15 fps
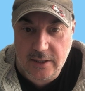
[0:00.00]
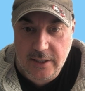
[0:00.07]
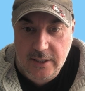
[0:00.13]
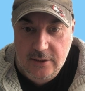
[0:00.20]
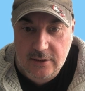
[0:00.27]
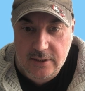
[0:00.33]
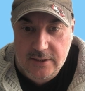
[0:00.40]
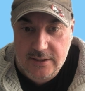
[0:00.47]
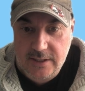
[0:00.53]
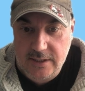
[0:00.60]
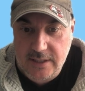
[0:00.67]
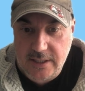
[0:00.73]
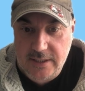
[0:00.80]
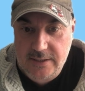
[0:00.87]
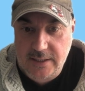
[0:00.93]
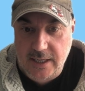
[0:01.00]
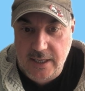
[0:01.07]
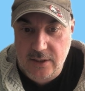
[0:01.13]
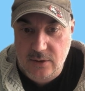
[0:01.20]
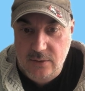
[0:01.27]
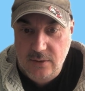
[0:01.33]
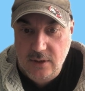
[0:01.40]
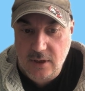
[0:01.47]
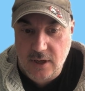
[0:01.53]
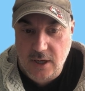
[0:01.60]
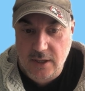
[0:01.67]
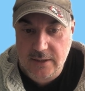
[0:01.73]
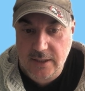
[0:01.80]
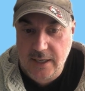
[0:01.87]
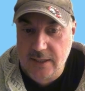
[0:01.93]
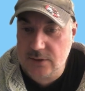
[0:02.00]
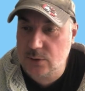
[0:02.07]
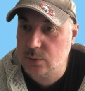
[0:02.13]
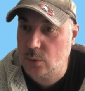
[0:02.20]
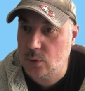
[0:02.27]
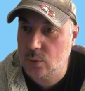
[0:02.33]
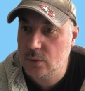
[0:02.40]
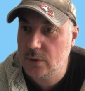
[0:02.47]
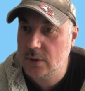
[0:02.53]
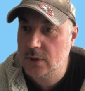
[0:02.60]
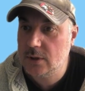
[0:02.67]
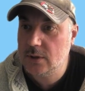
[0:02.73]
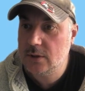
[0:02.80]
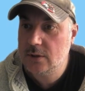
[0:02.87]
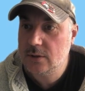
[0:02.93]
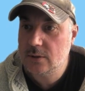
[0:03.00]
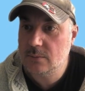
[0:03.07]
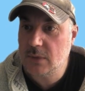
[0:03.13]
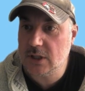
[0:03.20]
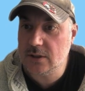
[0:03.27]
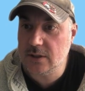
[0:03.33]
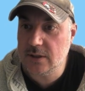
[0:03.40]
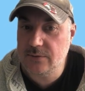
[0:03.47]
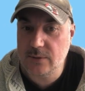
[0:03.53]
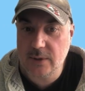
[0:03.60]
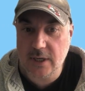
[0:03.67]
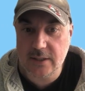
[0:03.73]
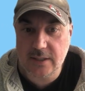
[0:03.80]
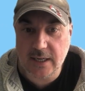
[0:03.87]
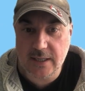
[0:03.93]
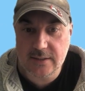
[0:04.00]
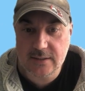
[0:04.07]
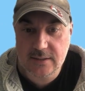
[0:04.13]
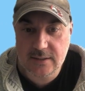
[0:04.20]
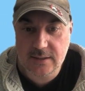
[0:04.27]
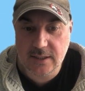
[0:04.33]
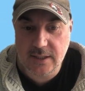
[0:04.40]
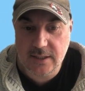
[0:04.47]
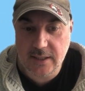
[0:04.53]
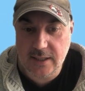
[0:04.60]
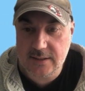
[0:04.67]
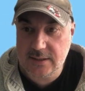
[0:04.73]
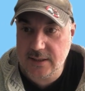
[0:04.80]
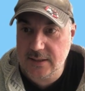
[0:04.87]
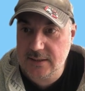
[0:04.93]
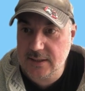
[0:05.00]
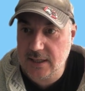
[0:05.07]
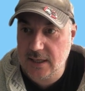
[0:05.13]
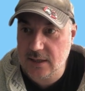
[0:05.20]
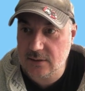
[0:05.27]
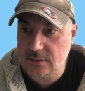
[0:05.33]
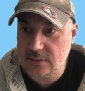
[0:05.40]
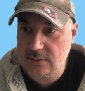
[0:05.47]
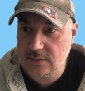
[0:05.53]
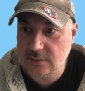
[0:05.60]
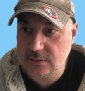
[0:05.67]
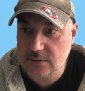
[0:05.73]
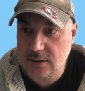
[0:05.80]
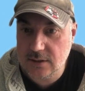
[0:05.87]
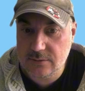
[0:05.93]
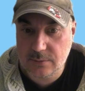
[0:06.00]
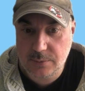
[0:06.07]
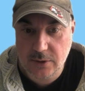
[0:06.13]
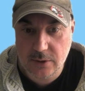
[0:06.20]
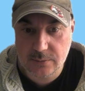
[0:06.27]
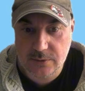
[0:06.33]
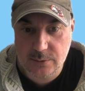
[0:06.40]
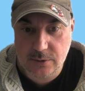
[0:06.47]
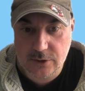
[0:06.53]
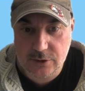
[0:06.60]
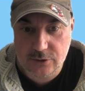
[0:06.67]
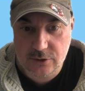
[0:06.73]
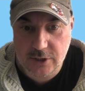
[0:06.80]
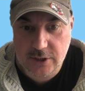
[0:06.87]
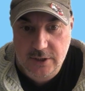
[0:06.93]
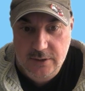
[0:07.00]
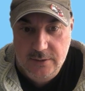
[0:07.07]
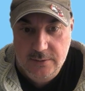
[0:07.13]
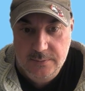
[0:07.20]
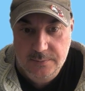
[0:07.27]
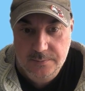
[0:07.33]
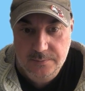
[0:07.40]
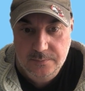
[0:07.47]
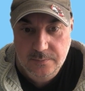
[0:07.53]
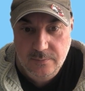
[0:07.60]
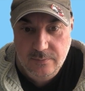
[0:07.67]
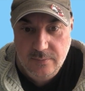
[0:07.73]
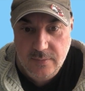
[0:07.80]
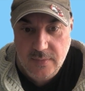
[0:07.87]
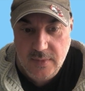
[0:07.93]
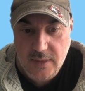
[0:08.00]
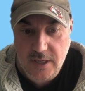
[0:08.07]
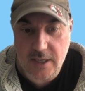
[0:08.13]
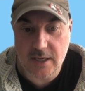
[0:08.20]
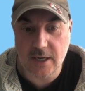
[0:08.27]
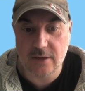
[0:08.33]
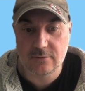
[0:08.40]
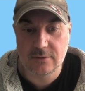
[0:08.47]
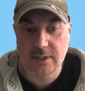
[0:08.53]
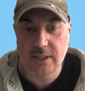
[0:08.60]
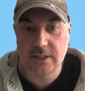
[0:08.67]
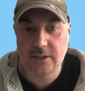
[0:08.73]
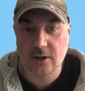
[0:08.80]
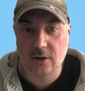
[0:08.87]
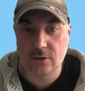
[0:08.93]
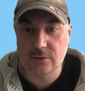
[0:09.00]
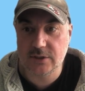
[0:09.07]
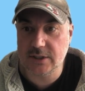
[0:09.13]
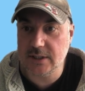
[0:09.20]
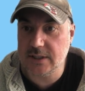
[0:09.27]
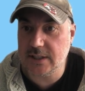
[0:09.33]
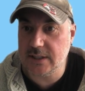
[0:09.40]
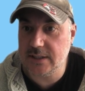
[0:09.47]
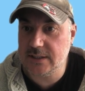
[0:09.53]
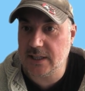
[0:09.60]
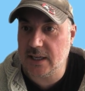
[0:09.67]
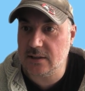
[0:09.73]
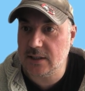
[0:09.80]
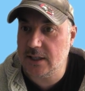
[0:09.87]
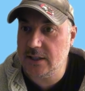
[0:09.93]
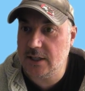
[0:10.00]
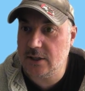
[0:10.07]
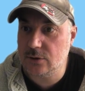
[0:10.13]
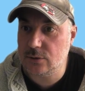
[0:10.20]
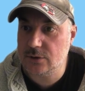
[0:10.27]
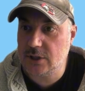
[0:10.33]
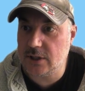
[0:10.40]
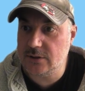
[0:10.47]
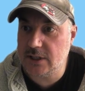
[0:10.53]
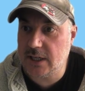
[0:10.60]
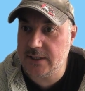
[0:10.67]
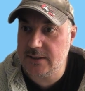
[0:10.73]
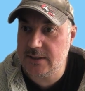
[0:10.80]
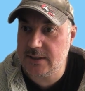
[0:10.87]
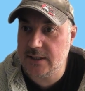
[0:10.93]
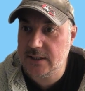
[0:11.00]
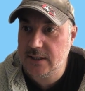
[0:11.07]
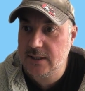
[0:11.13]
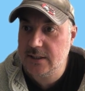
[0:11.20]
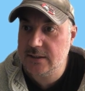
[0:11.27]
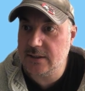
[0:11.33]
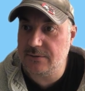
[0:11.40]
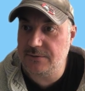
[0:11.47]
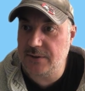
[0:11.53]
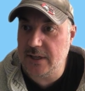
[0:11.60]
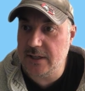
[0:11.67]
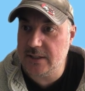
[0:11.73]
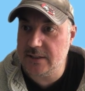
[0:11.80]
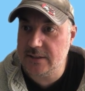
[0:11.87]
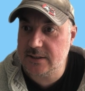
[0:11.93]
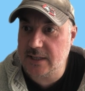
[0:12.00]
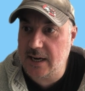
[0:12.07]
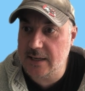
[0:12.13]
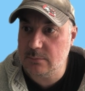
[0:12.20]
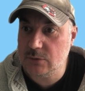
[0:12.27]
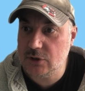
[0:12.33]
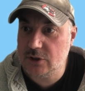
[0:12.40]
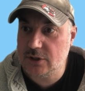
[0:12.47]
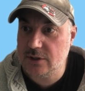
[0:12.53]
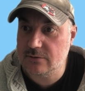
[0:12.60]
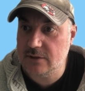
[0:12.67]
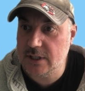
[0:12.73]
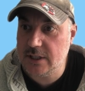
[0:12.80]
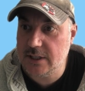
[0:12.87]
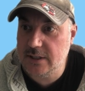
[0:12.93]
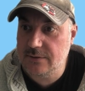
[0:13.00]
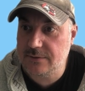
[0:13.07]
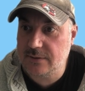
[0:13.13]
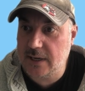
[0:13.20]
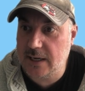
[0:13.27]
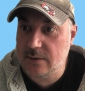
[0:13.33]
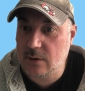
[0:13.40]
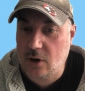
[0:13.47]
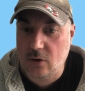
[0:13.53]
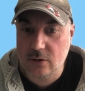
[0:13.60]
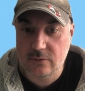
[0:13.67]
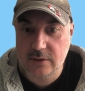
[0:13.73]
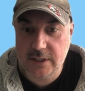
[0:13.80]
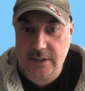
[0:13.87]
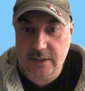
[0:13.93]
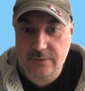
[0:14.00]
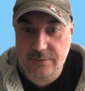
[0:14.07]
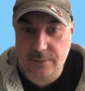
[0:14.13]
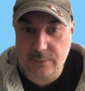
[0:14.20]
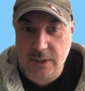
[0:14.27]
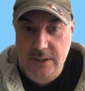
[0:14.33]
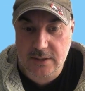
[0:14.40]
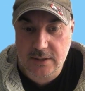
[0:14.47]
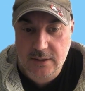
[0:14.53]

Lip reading: increase the detail on the actual model. If you go down, see, less detail. If I put it up to 100, there you go, really dials in the detail. And you can also change the thickness, how much the relief, how high relief you want.